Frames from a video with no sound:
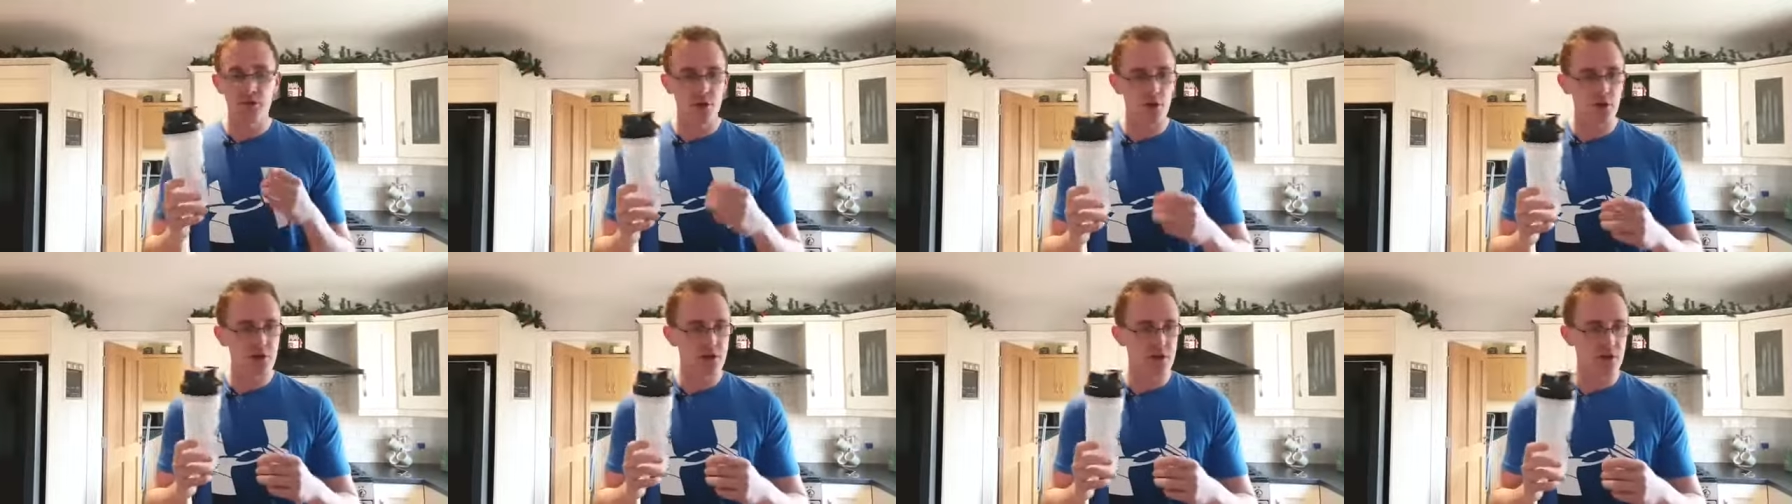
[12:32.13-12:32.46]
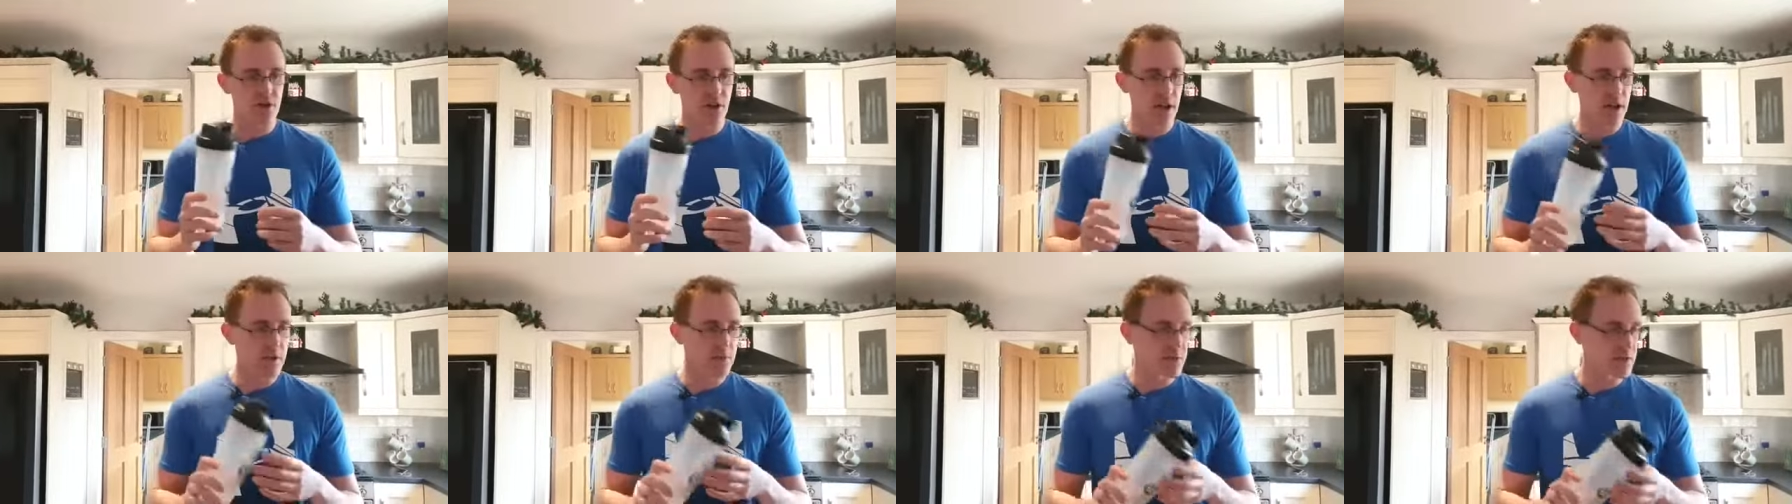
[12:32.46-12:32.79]
30
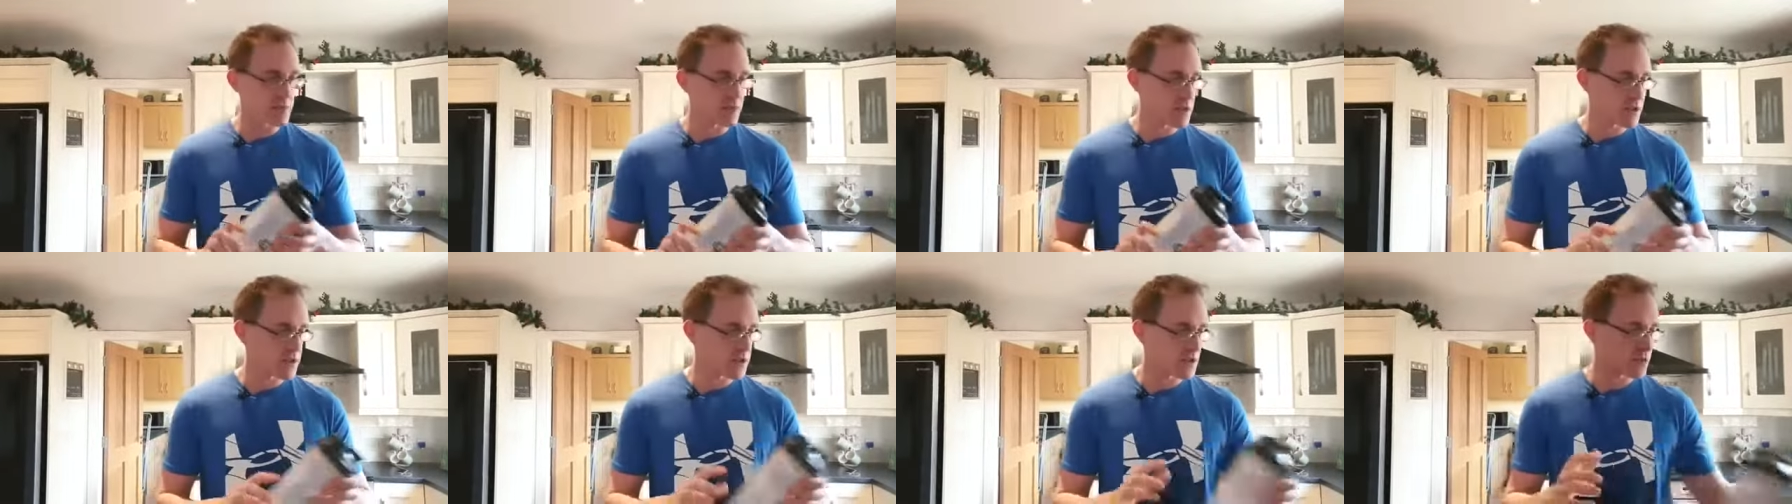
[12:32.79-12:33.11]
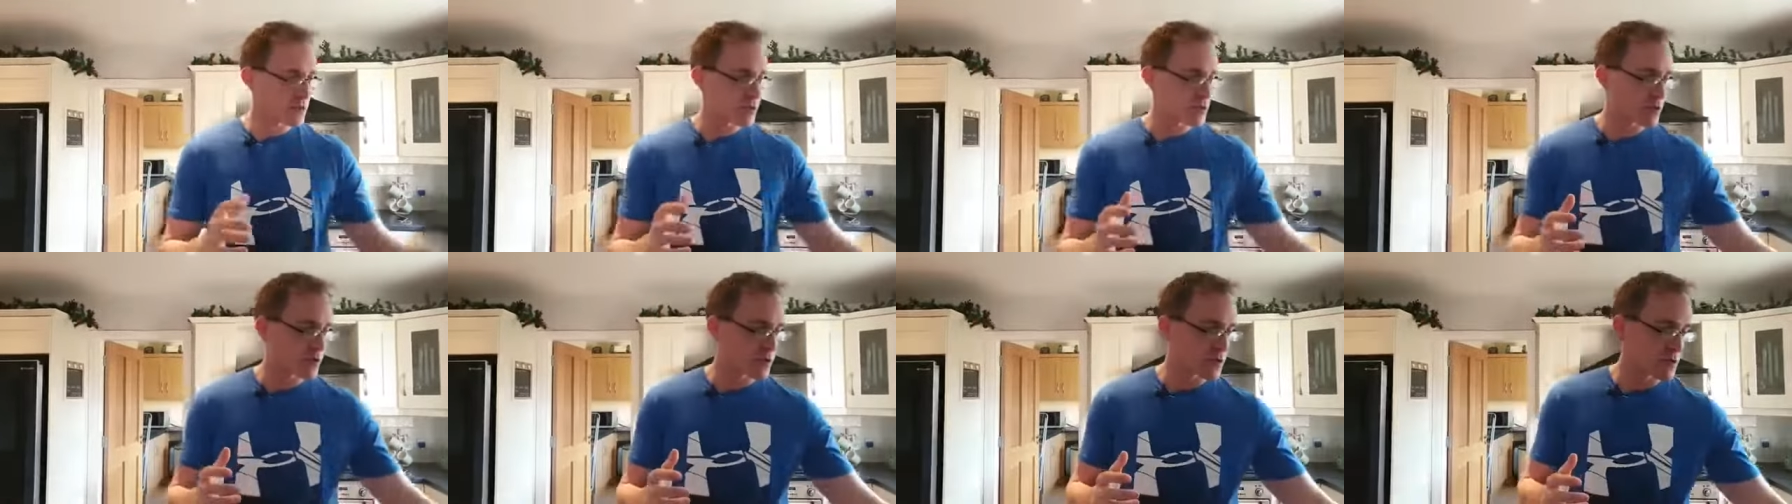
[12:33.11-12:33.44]
grams, mix it
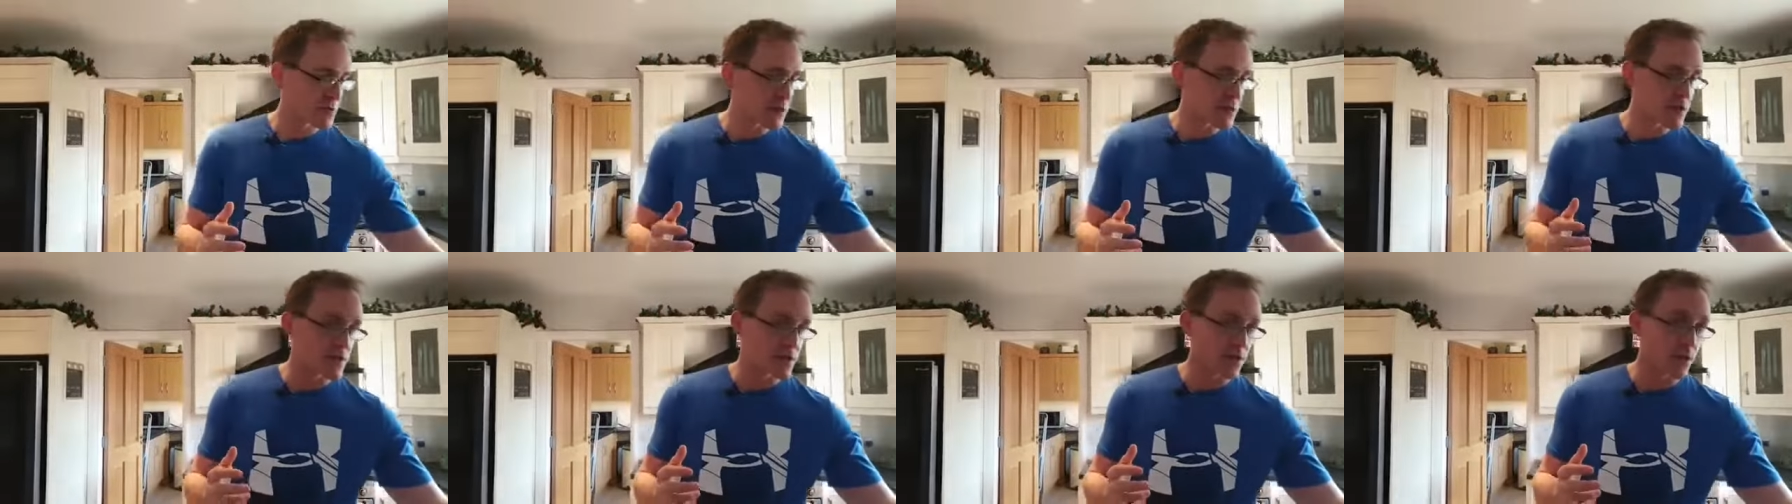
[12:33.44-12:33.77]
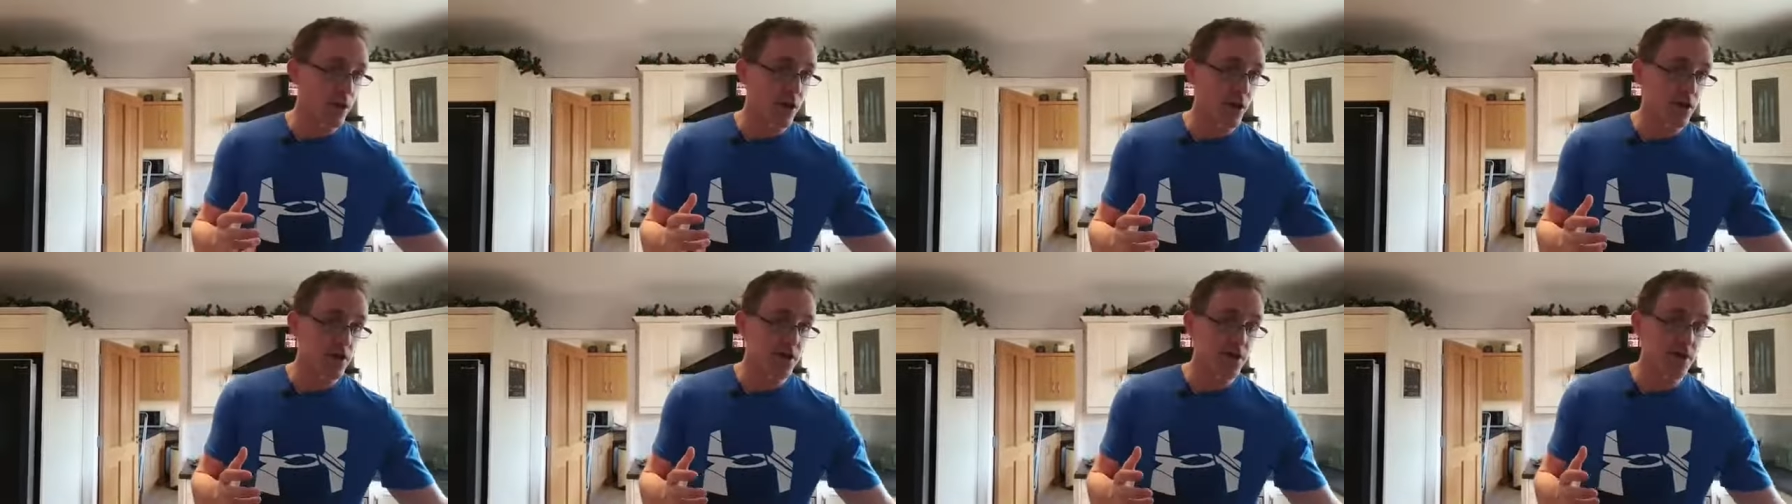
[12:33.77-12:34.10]
with 200 mils of
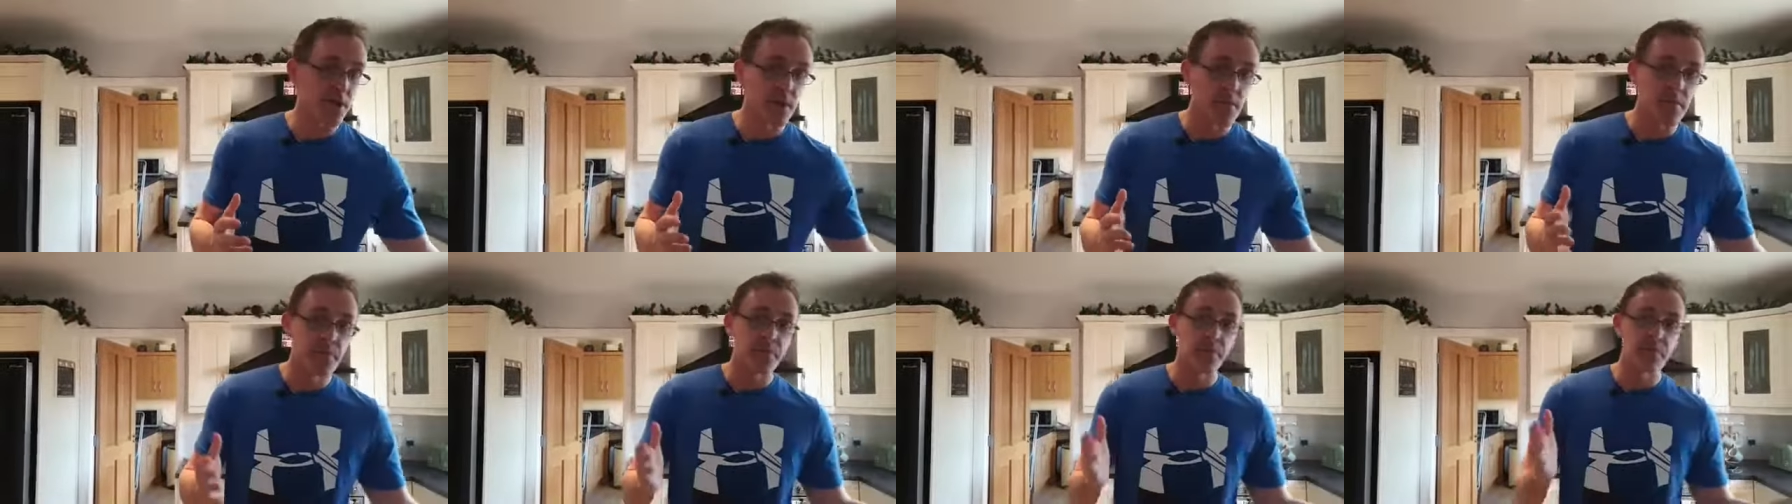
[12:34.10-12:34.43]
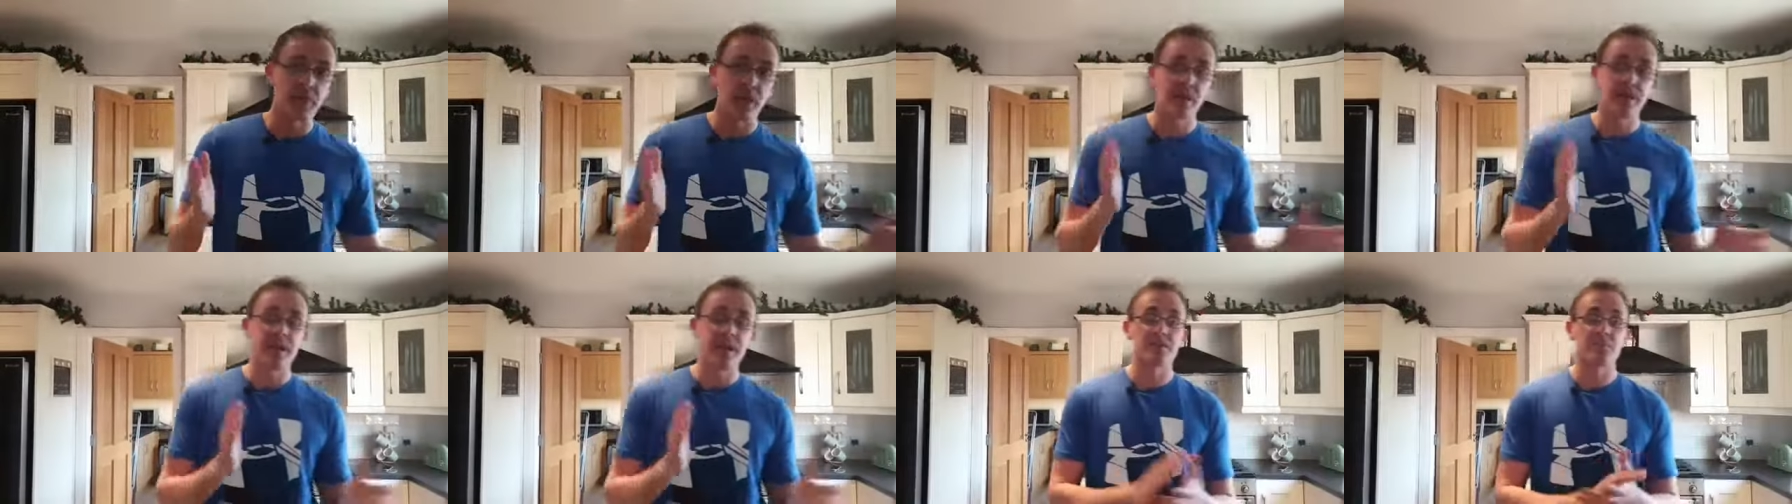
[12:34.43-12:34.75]
water,
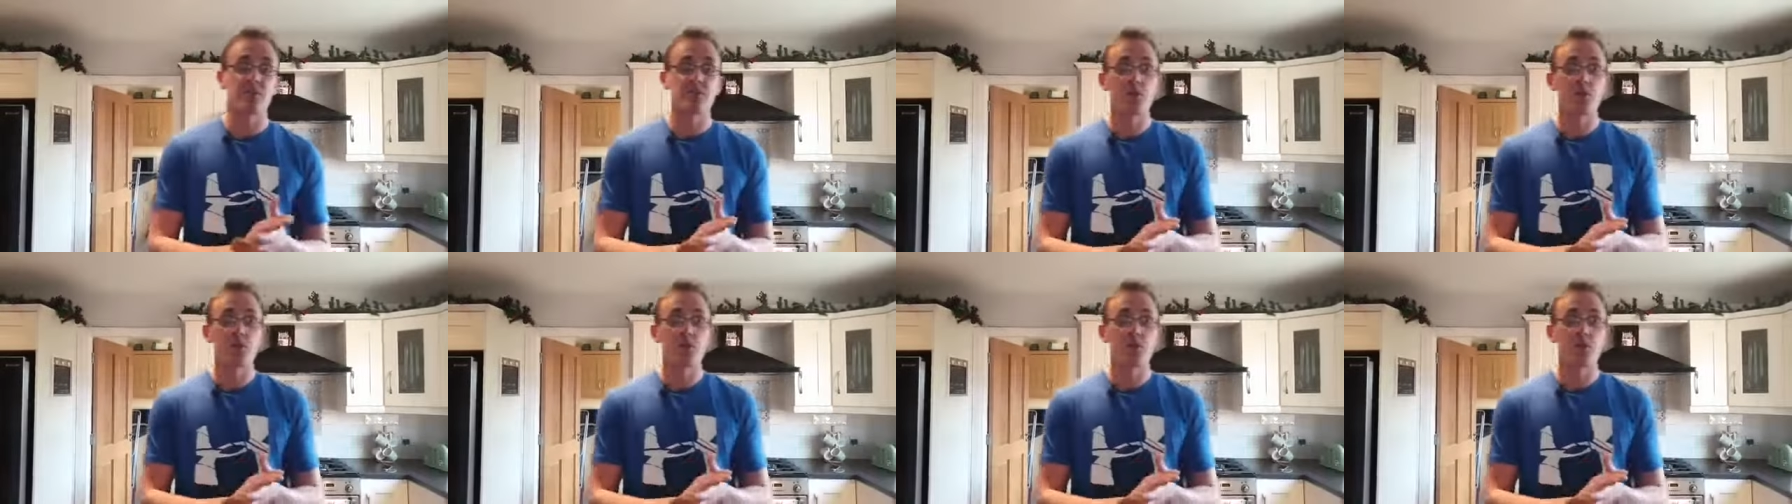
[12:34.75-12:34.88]
and that's about